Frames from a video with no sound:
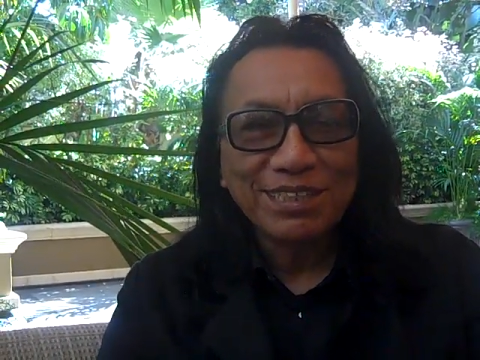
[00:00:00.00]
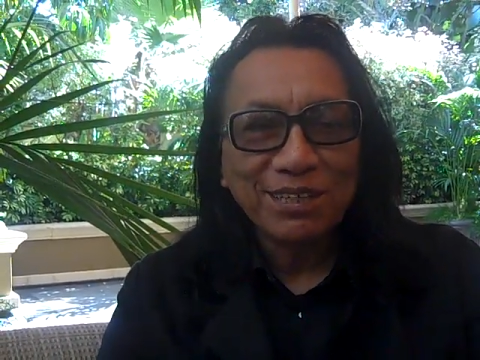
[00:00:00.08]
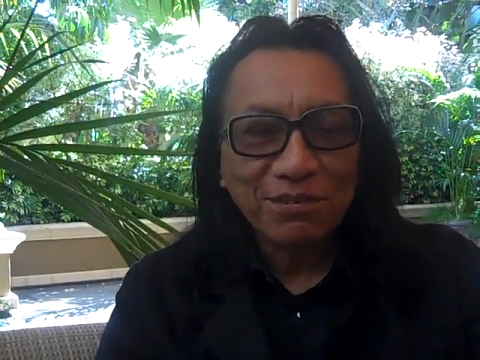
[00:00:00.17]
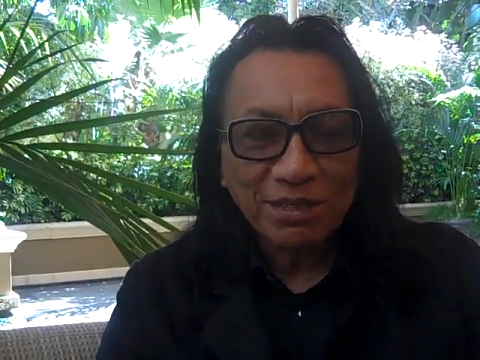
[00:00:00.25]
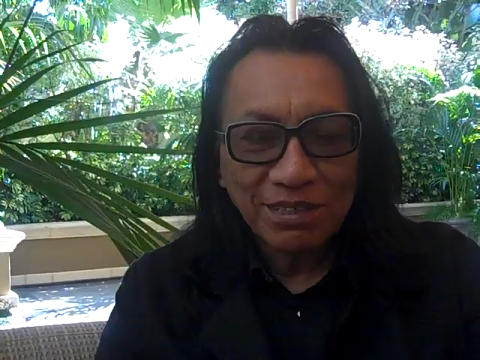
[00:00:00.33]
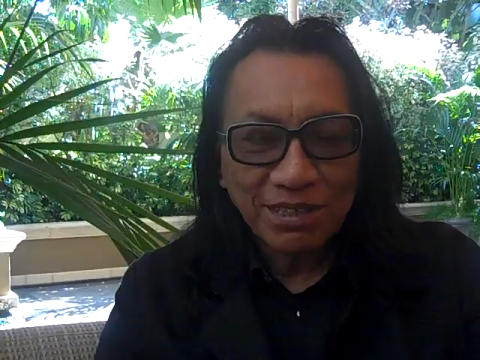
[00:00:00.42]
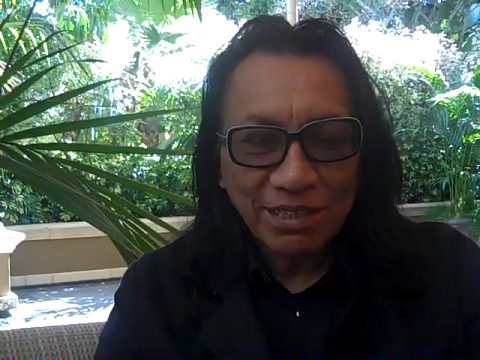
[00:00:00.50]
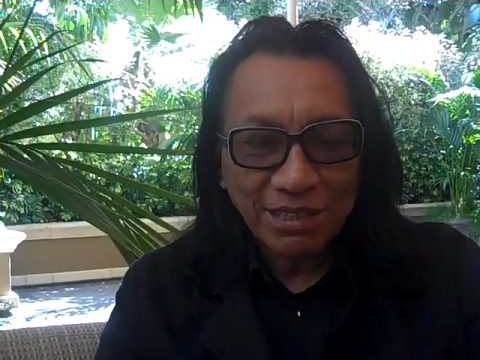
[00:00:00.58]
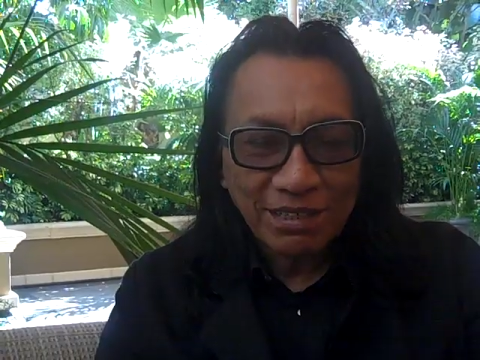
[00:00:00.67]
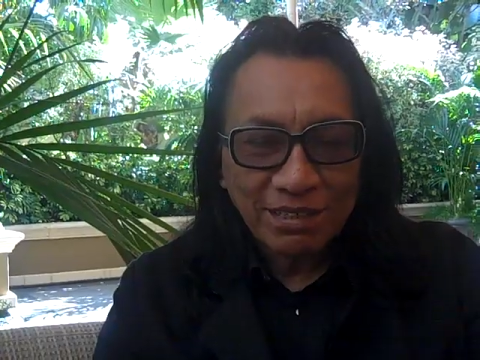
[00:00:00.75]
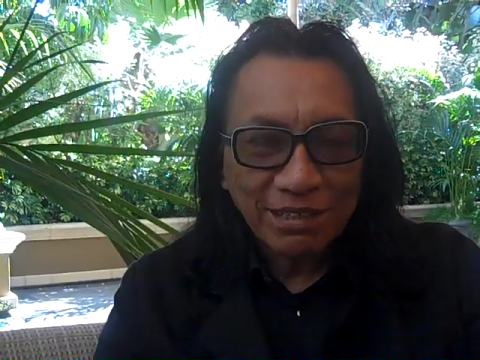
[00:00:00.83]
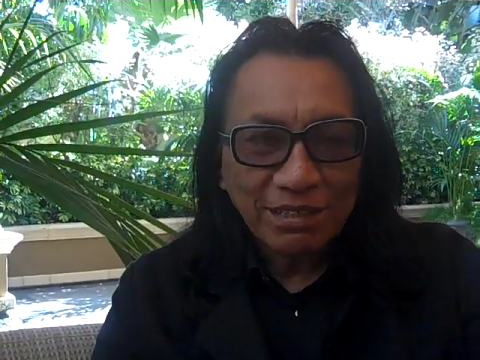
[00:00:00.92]
So
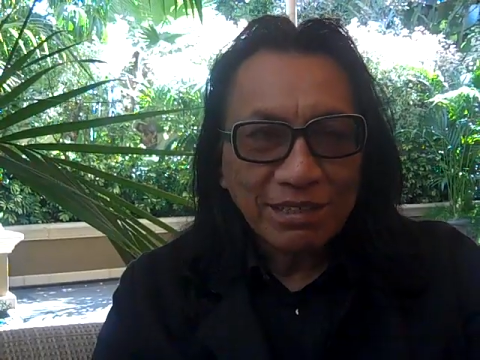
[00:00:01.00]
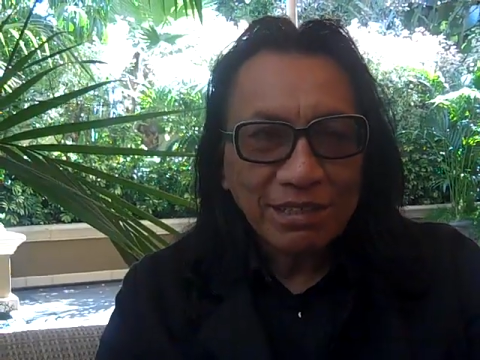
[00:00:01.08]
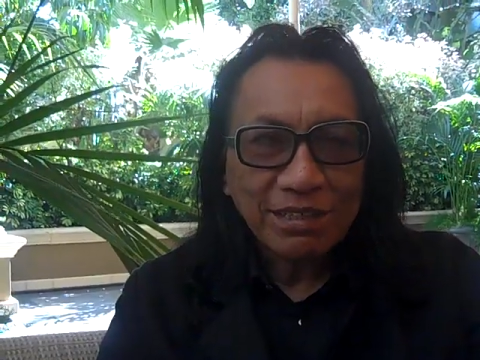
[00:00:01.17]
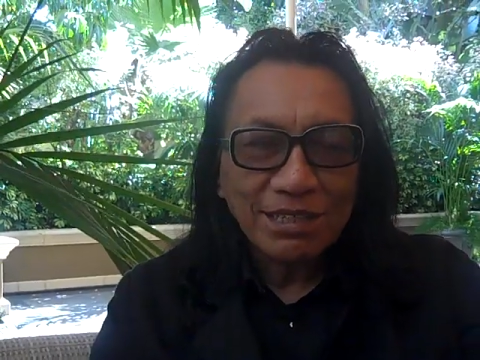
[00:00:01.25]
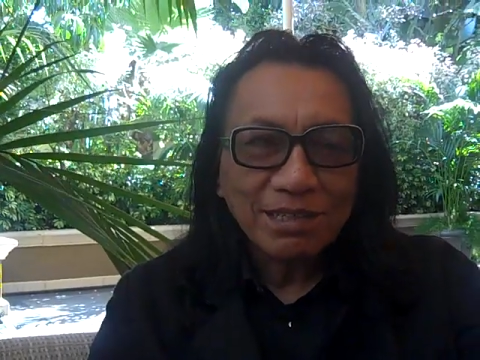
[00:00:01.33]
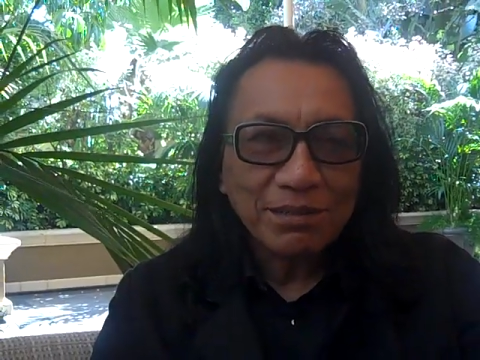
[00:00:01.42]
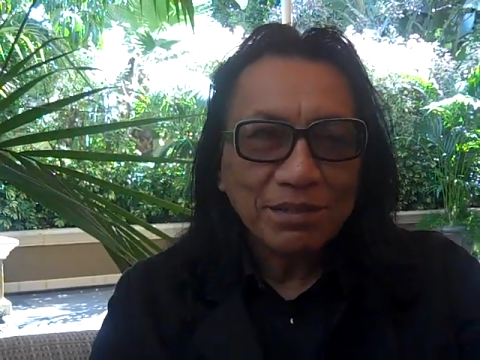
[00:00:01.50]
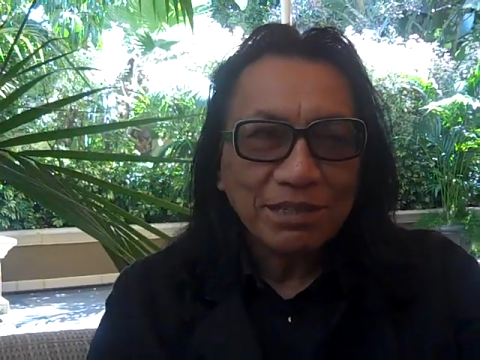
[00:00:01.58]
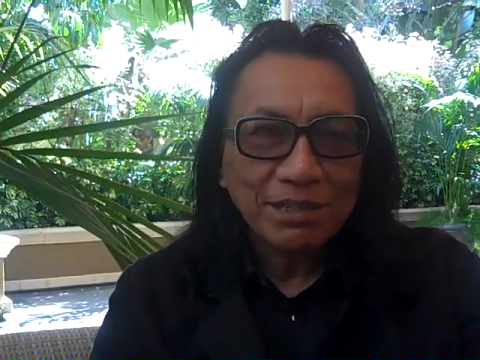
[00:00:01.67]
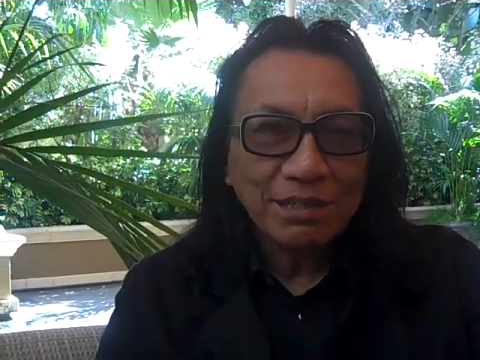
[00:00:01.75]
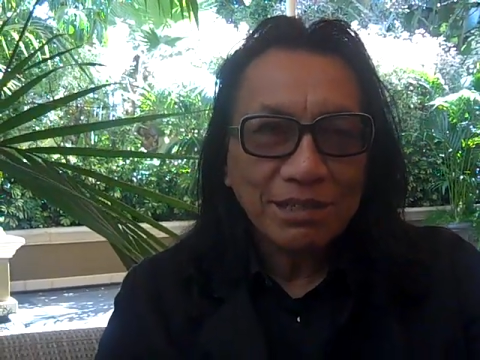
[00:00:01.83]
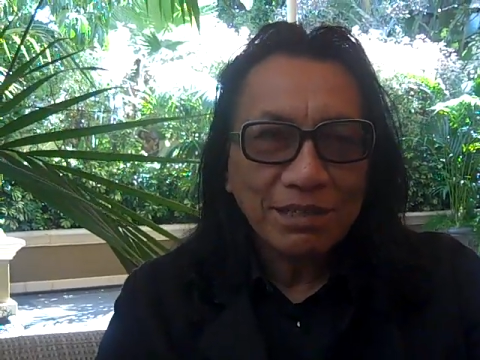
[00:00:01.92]

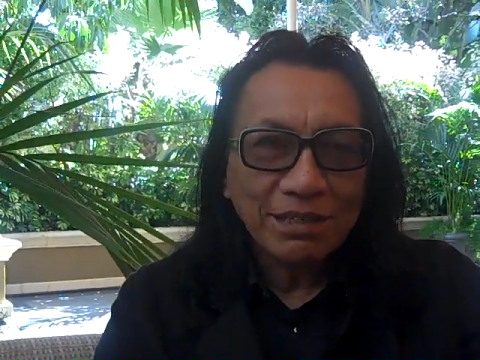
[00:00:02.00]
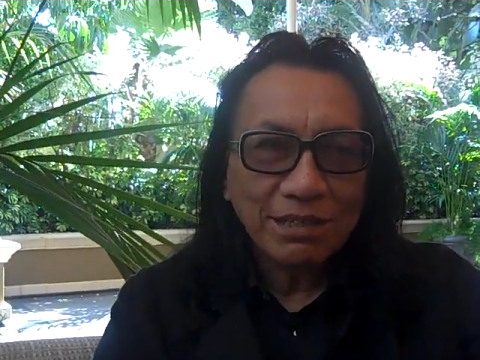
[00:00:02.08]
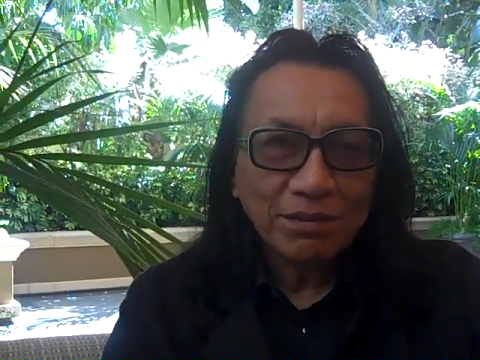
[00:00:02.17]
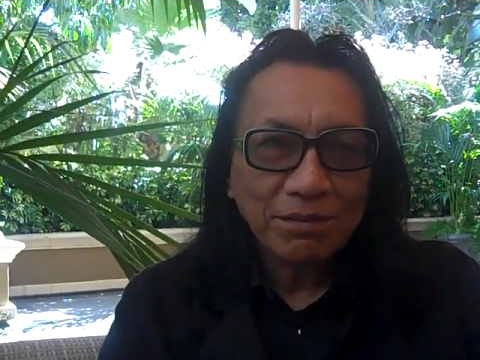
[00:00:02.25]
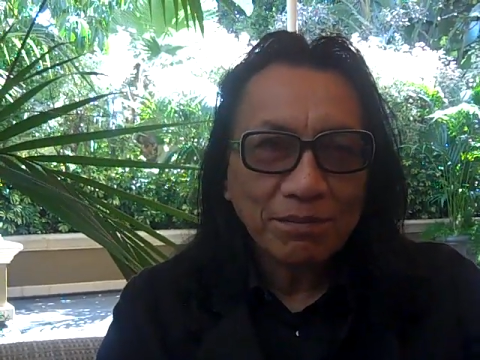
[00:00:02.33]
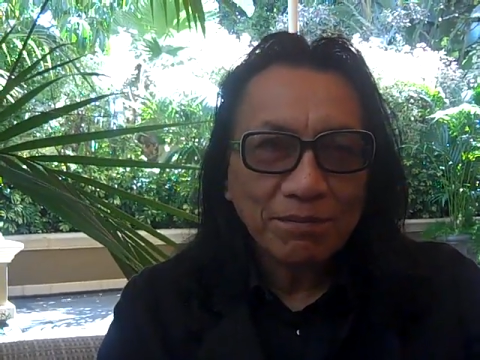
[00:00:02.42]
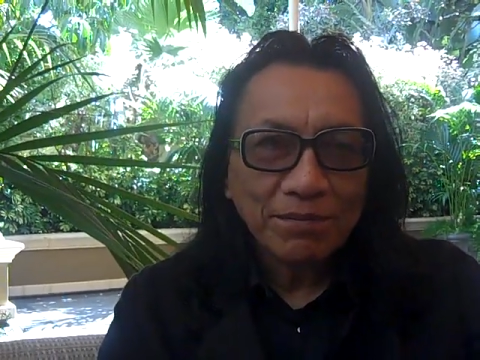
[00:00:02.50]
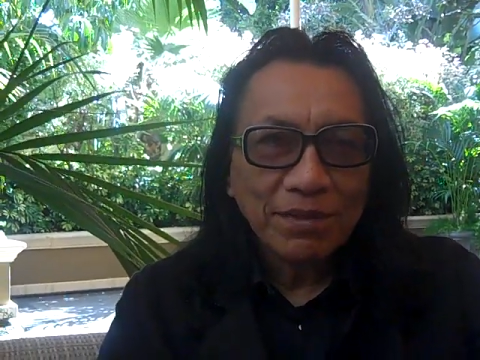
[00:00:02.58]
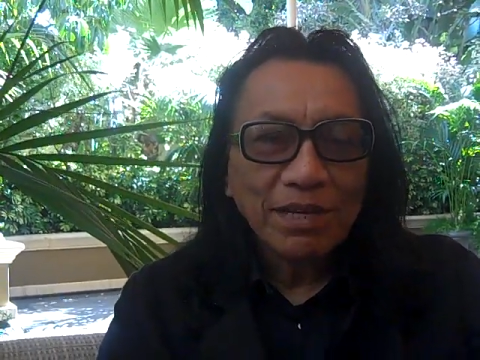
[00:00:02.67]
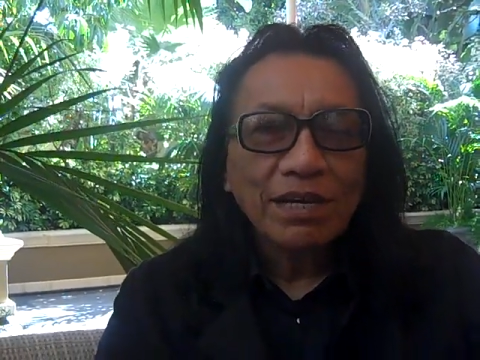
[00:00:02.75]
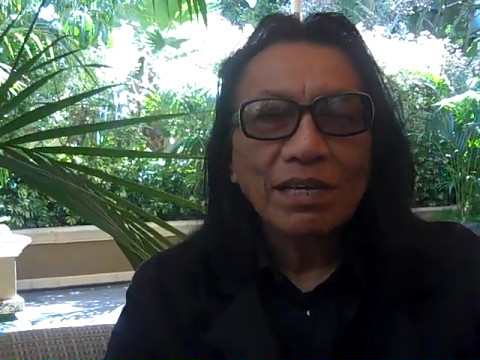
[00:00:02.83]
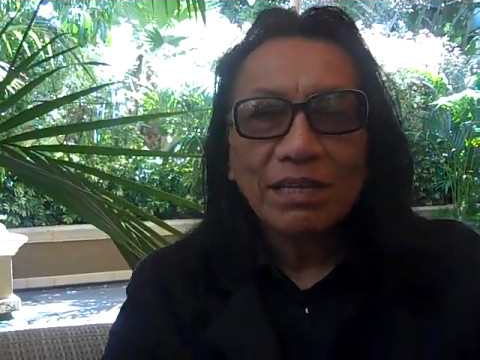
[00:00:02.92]
fantastic. Well, good luck
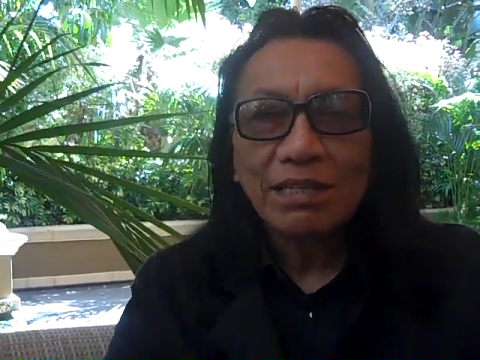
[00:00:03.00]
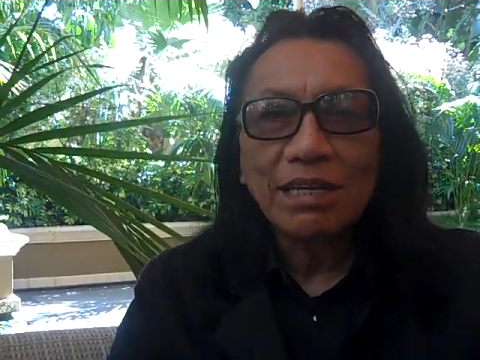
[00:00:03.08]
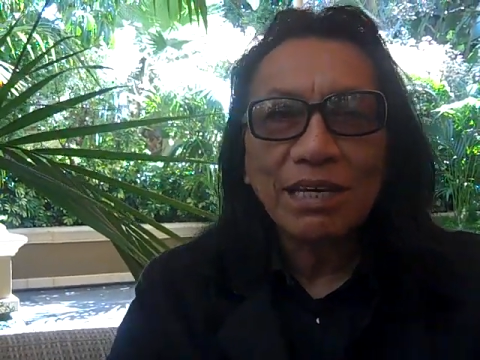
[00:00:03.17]
with the film